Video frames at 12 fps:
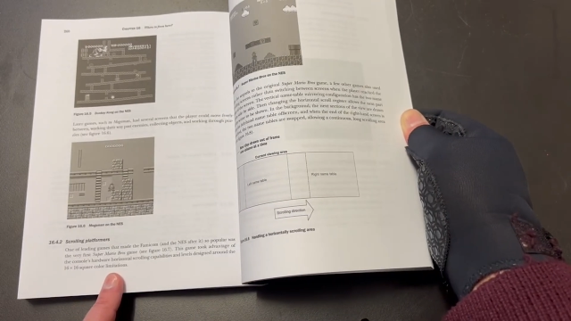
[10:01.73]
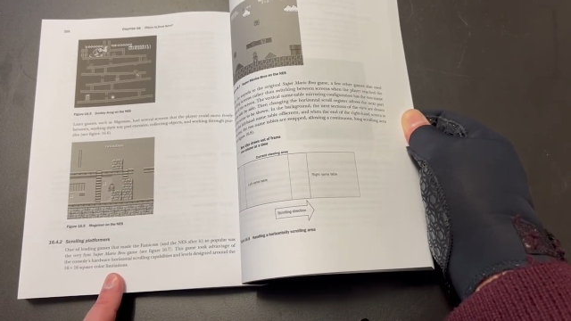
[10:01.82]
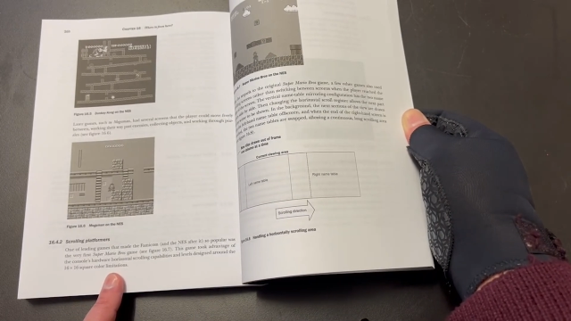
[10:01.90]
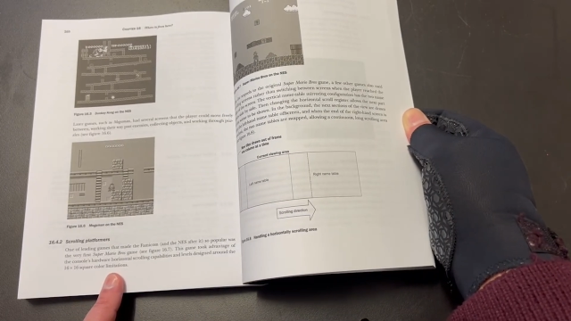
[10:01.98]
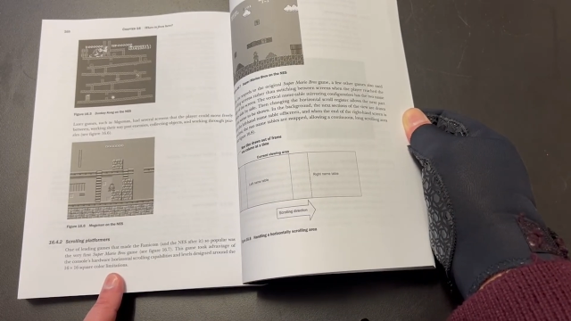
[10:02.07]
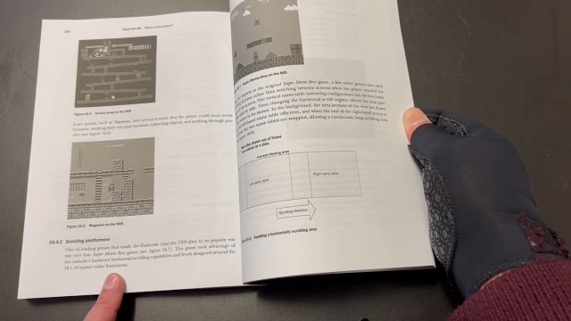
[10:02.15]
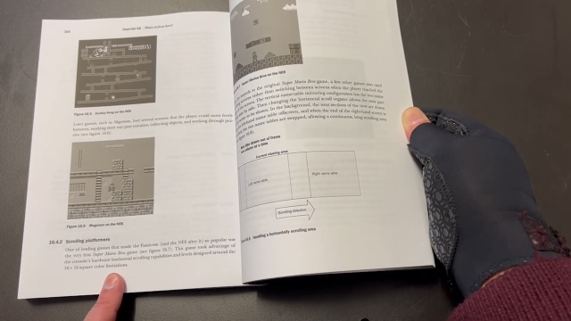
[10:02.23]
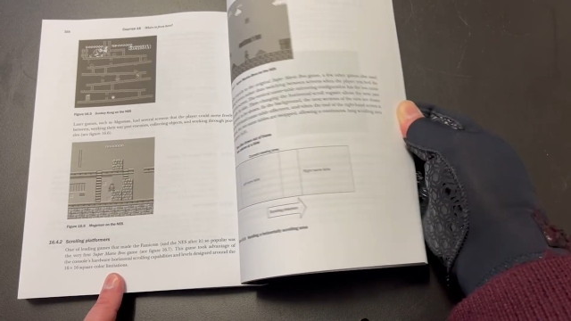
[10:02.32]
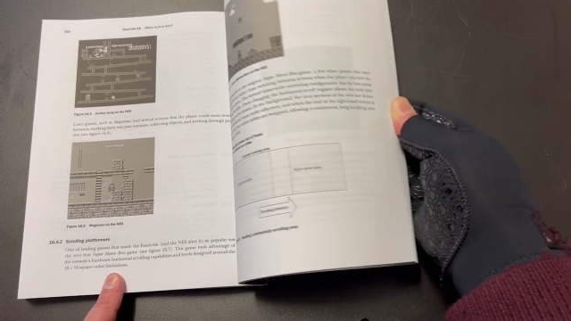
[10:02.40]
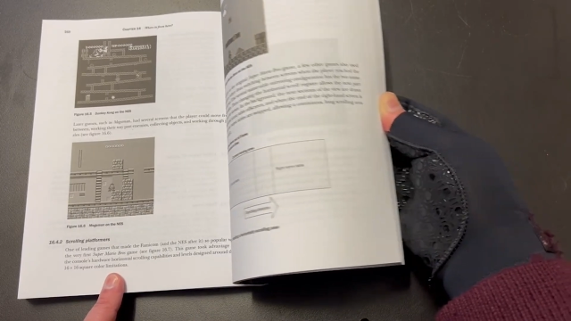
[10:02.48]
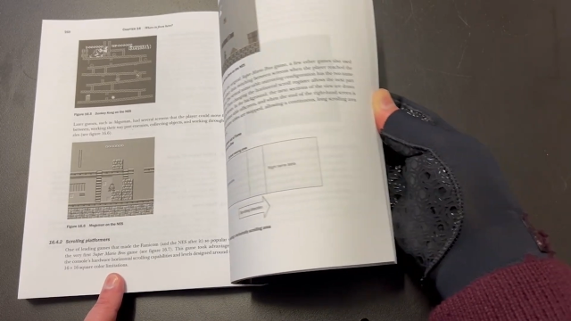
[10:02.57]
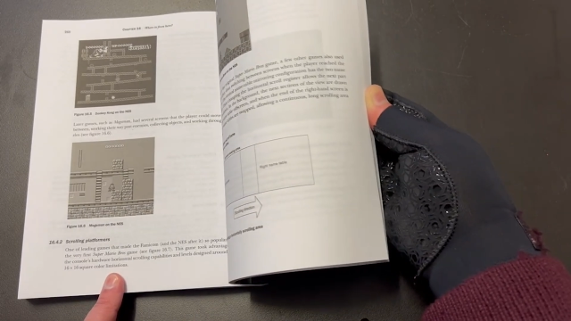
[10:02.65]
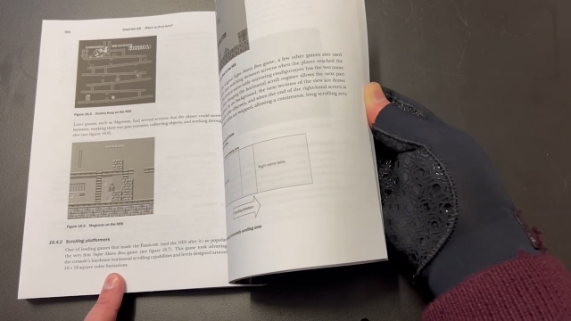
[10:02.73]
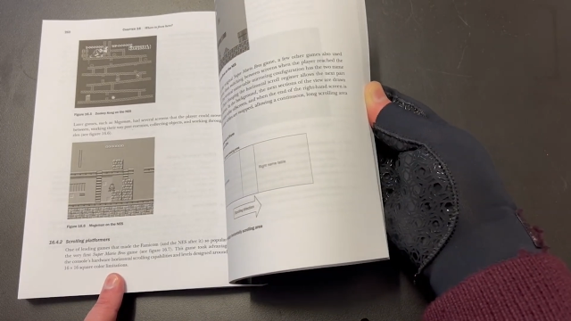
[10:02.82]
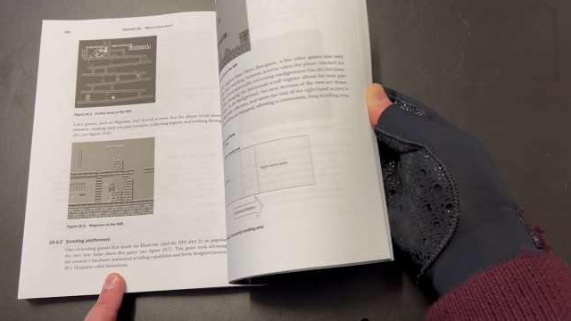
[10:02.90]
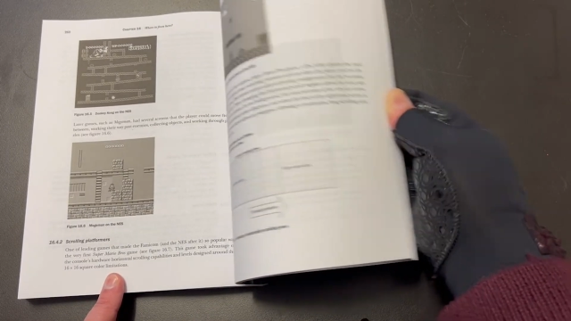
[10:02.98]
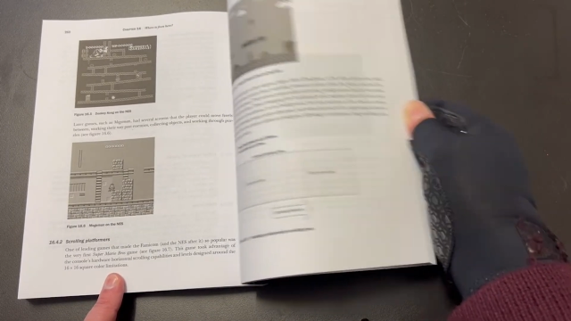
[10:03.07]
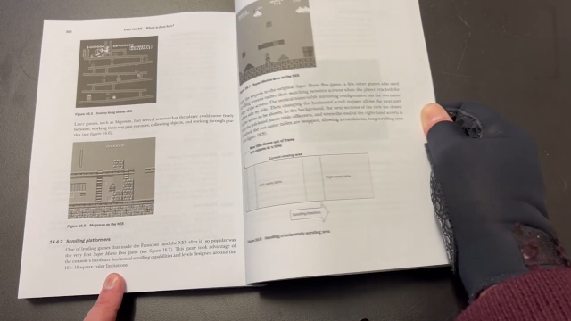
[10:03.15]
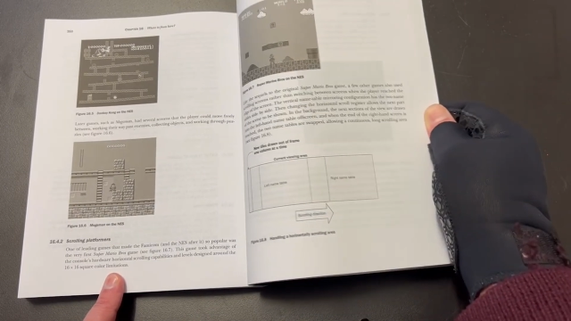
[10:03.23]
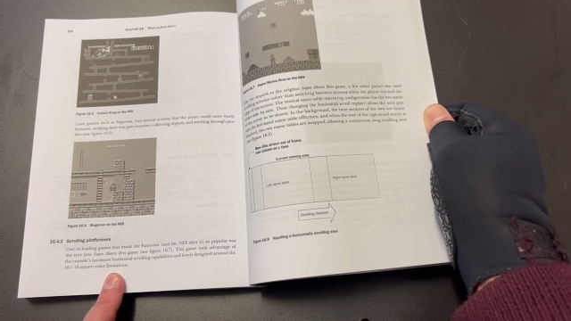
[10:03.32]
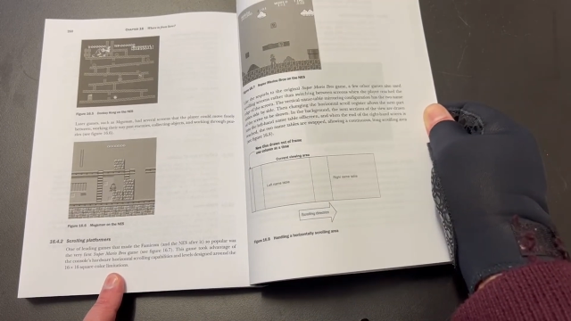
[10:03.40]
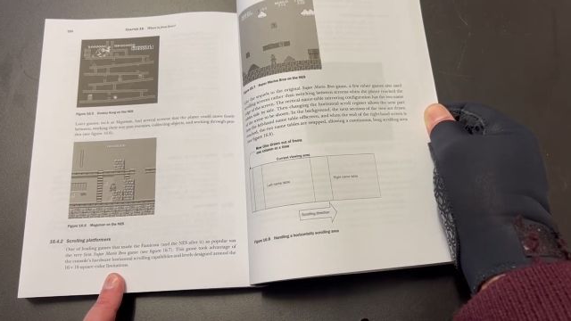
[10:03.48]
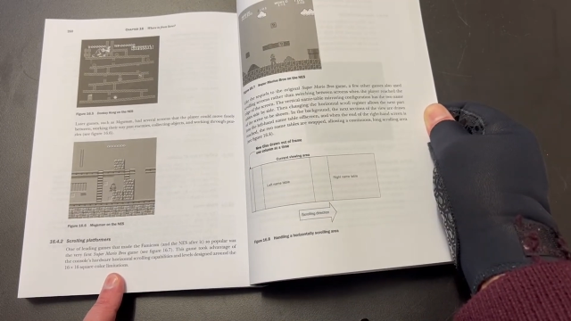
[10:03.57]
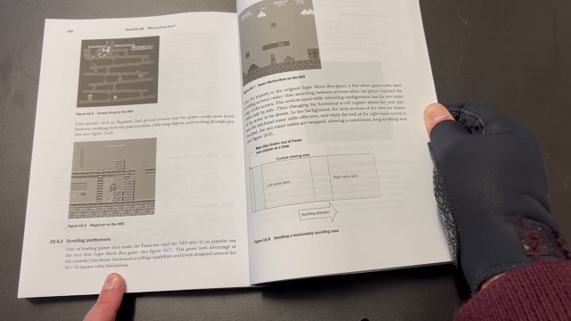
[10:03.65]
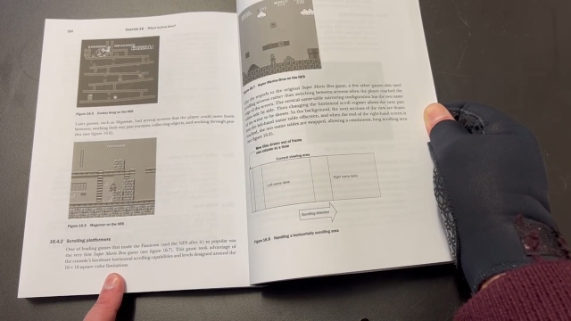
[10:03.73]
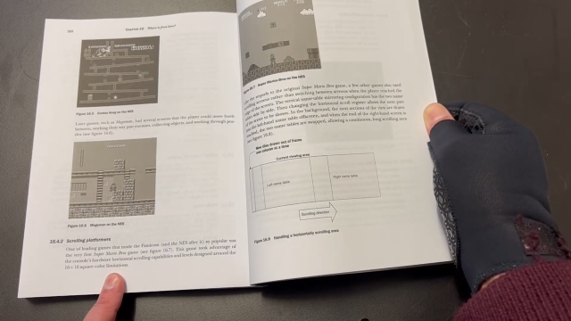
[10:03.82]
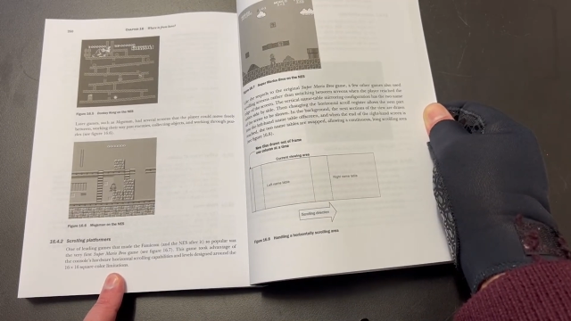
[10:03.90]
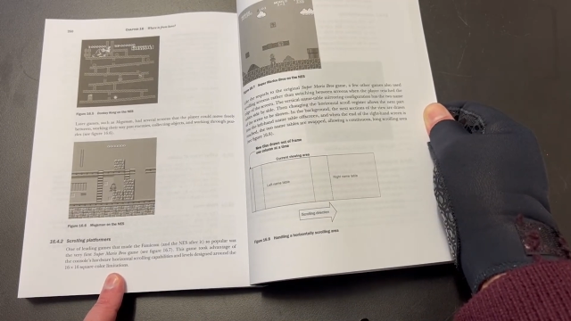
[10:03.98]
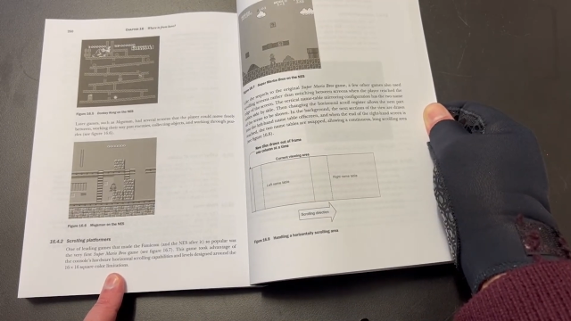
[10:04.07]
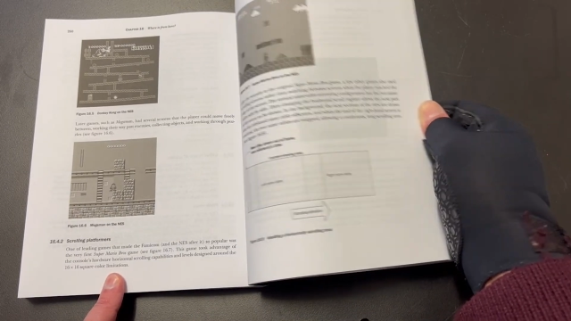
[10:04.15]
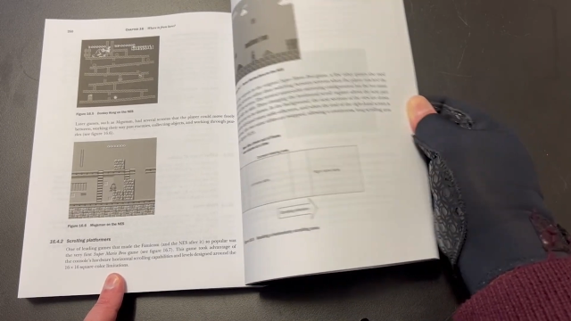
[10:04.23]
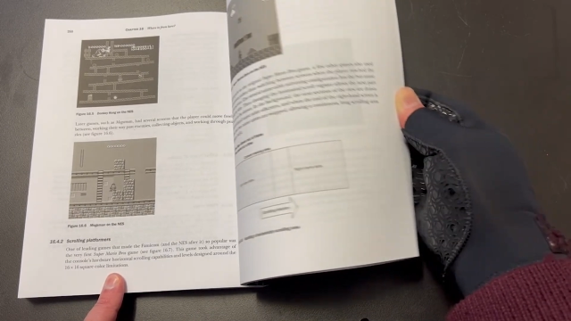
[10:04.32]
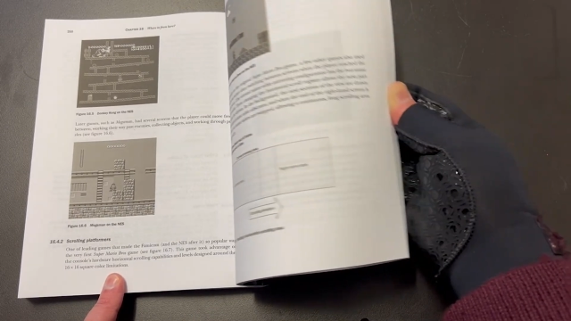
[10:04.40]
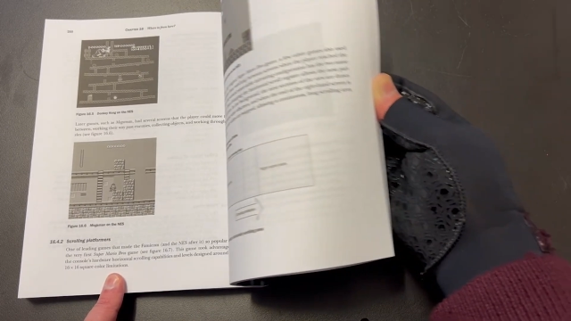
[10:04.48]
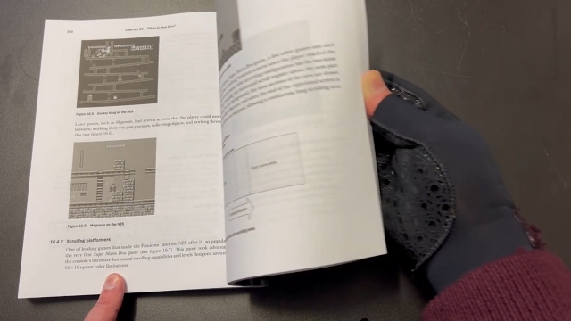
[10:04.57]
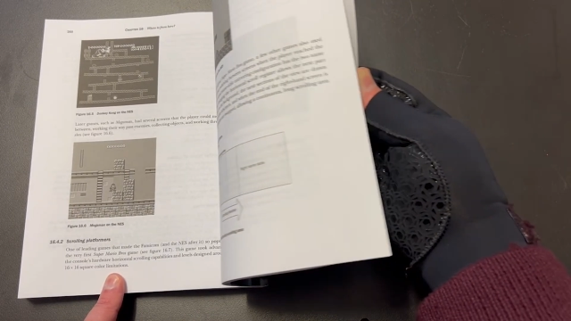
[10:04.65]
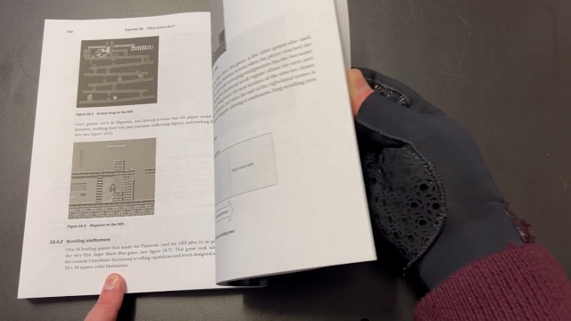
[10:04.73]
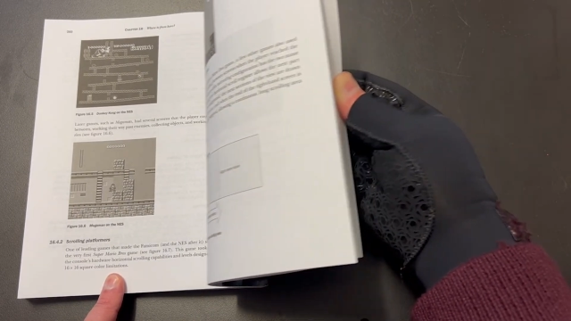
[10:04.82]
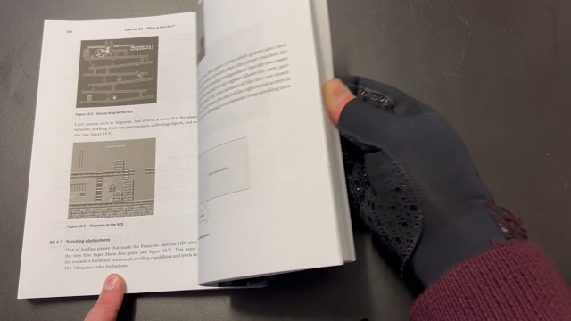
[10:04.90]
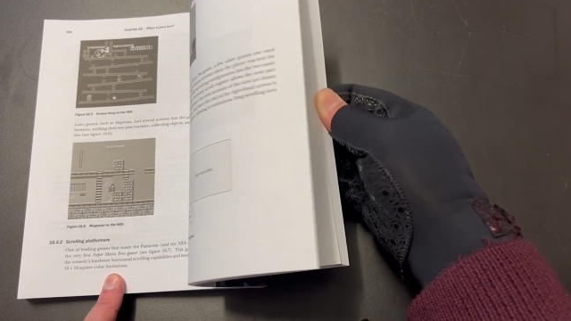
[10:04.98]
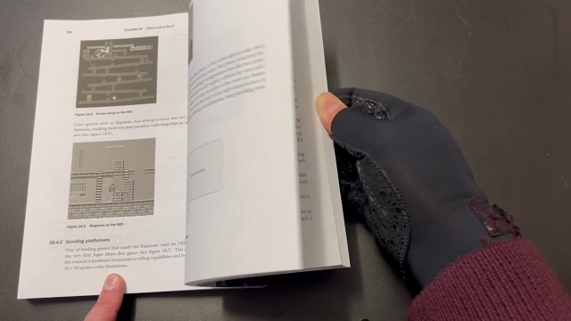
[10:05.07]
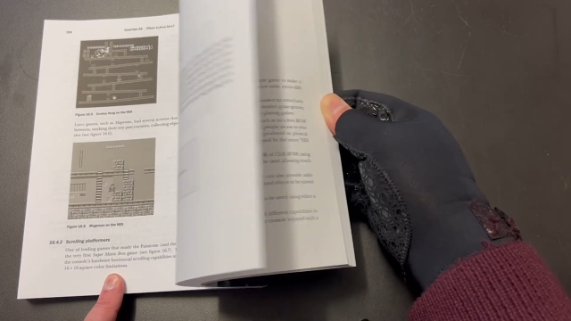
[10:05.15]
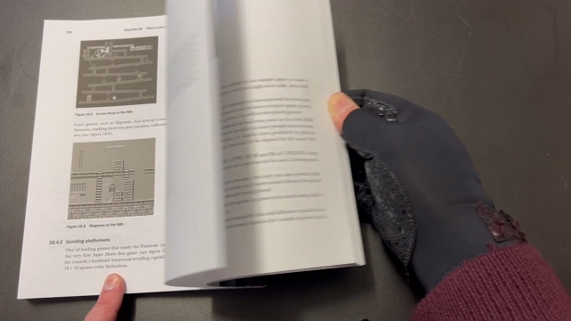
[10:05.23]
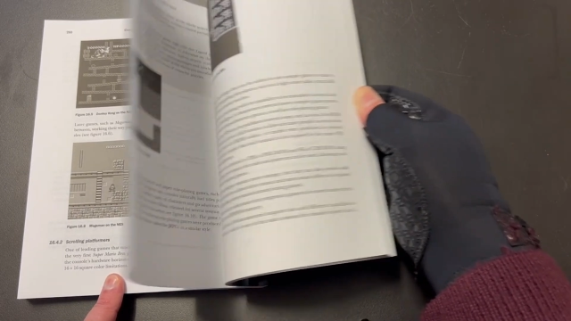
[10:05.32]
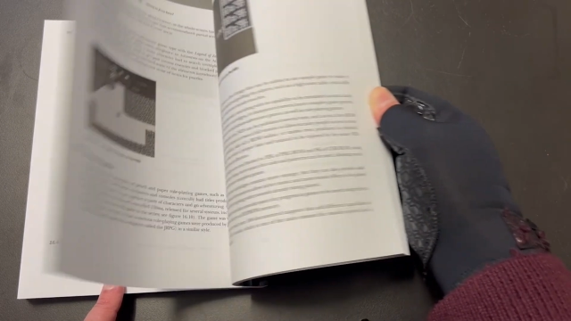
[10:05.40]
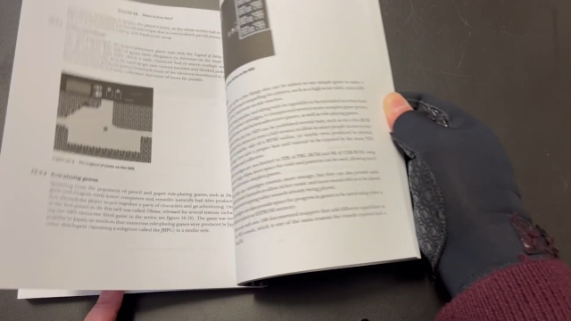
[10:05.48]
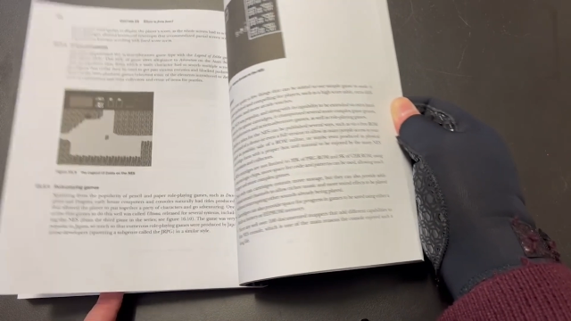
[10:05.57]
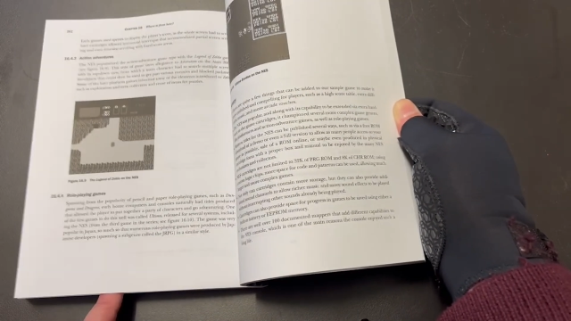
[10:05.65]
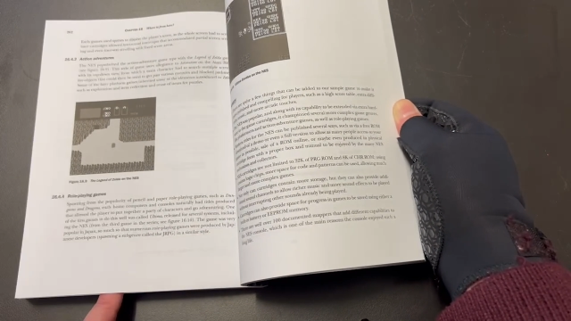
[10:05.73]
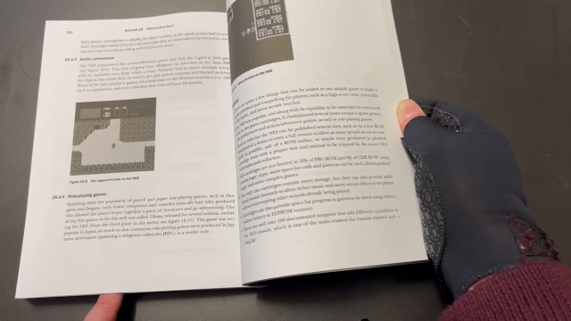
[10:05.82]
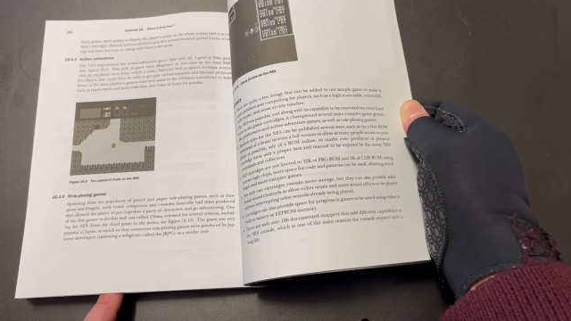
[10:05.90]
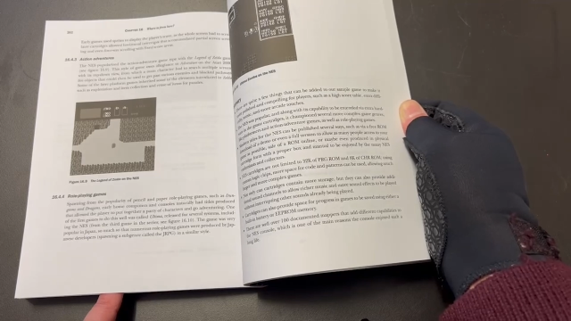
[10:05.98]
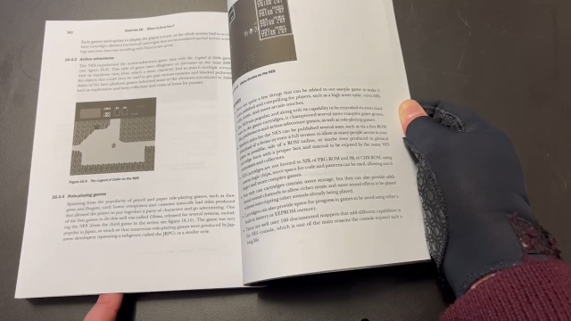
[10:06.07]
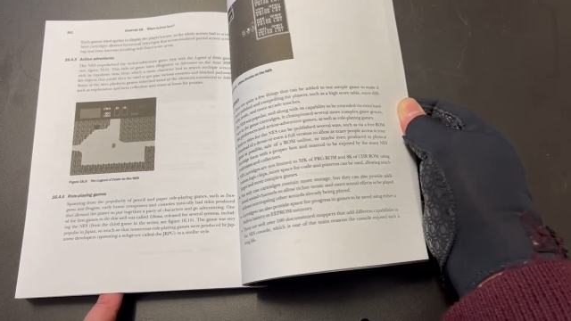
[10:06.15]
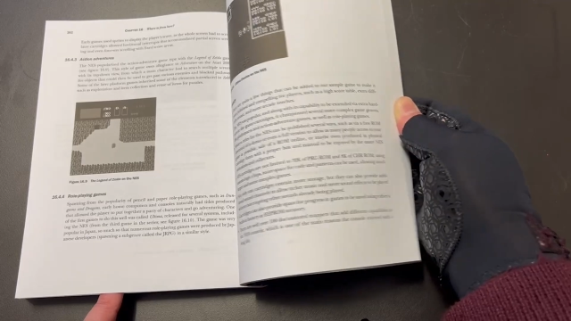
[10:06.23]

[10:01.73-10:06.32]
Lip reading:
(no speaker visible)